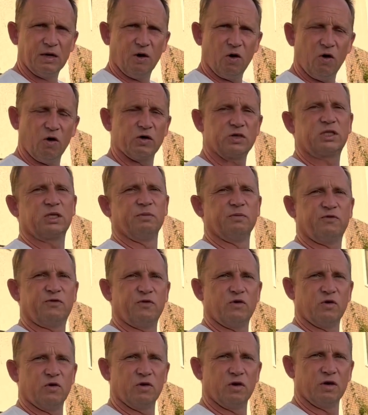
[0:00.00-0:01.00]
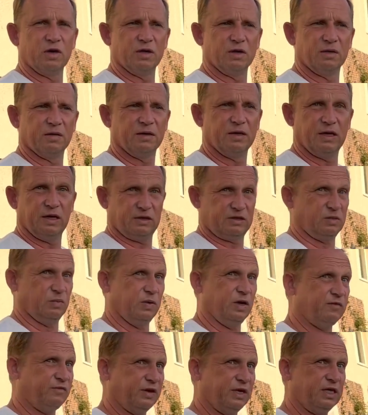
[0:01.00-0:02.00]
awesome for some
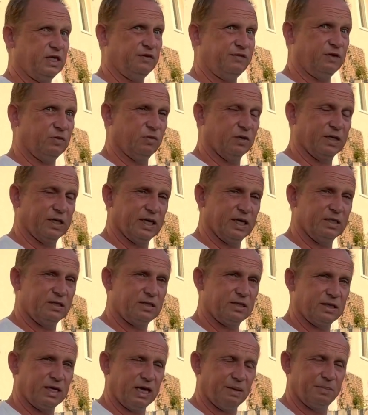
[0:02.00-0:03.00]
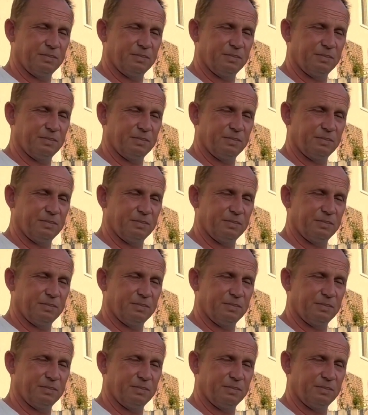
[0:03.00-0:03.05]
wave riding if you want to get into that,